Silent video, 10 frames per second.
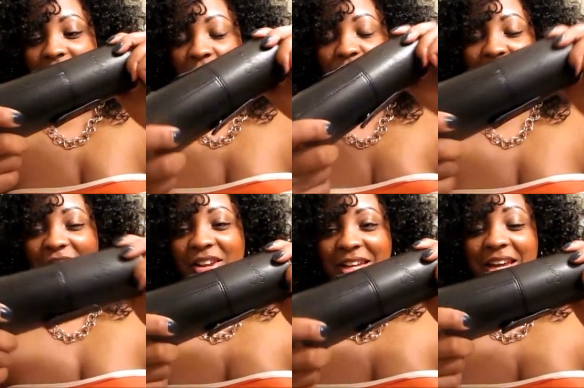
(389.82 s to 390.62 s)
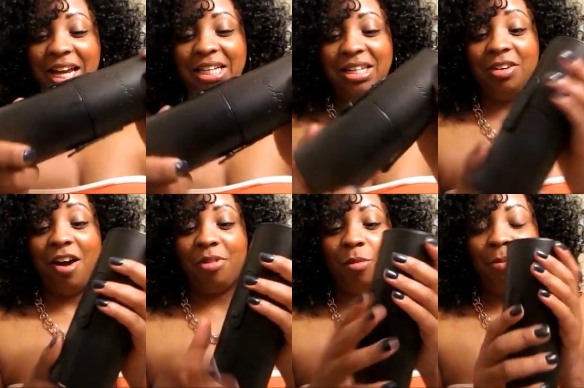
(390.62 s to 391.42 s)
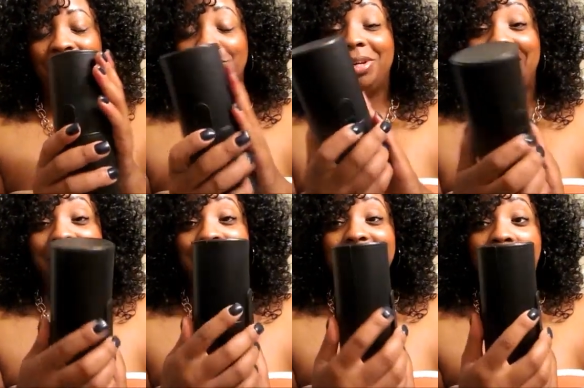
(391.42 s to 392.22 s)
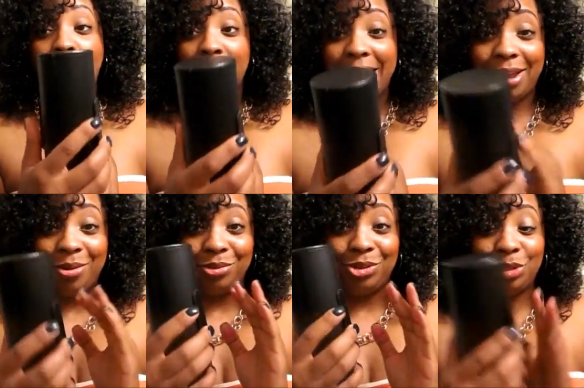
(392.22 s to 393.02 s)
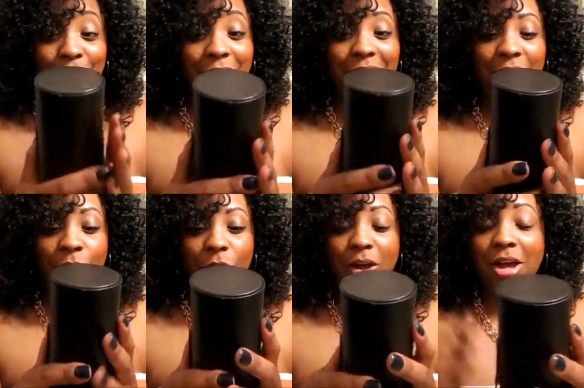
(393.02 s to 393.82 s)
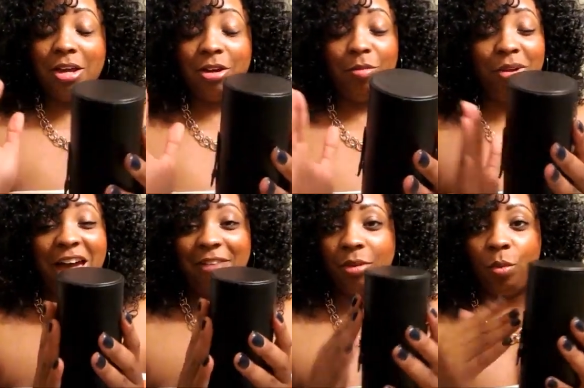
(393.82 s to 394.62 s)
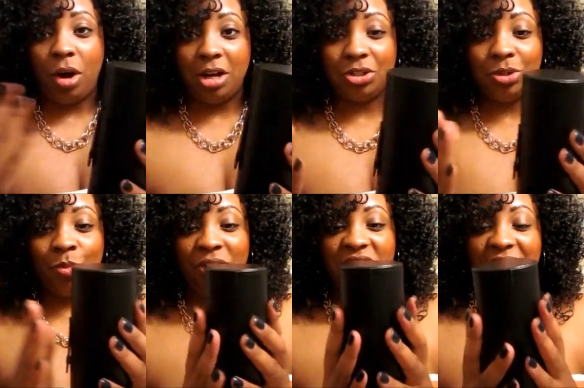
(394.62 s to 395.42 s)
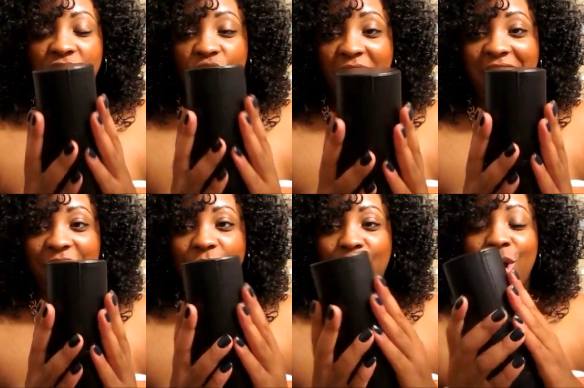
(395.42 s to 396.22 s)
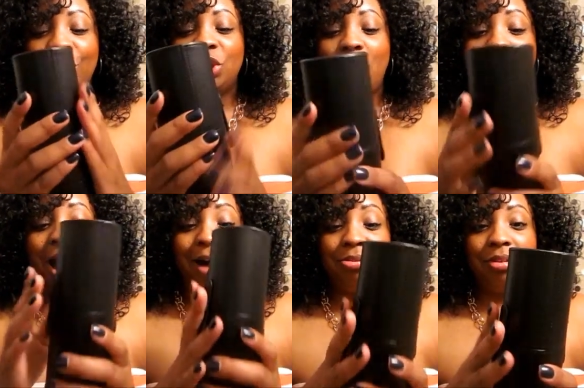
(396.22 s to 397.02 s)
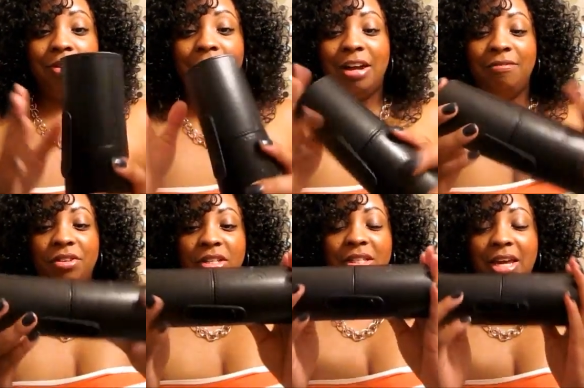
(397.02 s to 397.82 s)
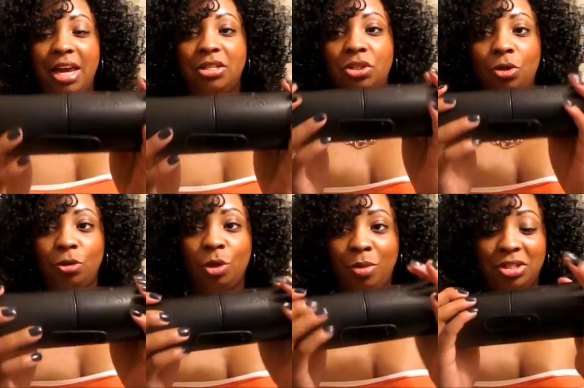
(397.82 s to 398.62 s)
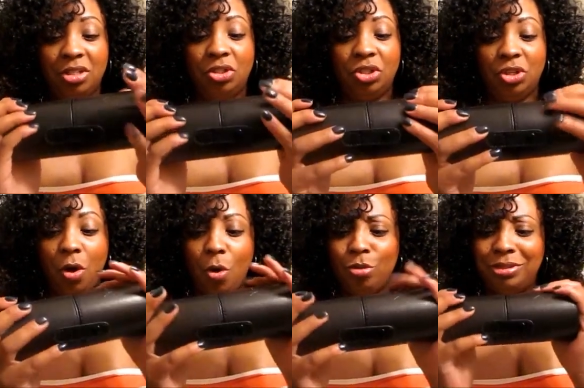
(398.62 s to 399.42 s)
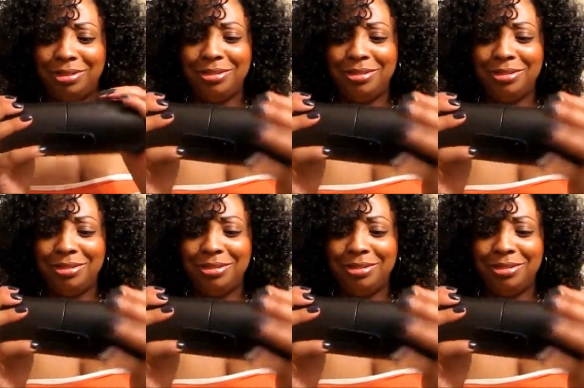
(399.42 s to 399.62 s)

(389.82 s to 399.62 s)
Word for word: traveling case. I don't have to worry about them getting contaminated or dirty, or you know, me have to wash them once I travel. So I absolutely love this case so much, and it's so